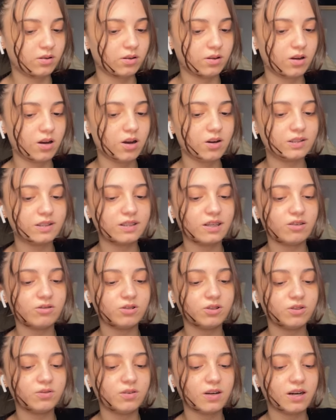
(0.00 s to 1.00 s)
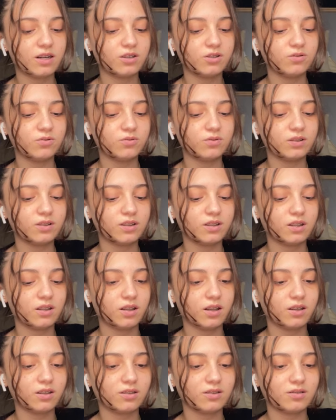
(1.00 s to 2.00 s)
Uh, it tells you how to use it and
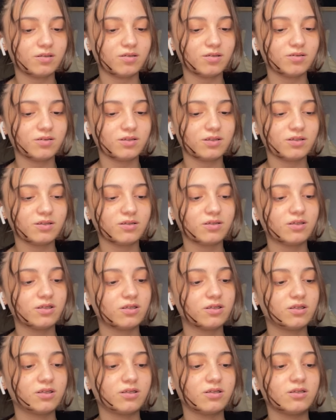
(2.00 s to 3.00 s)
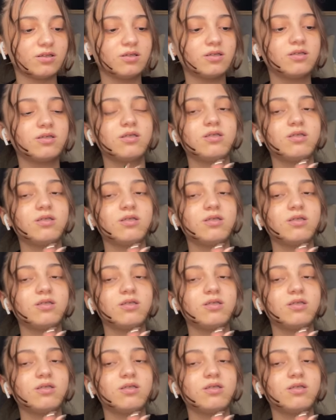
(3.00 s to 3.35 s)
like, you know, there's instructions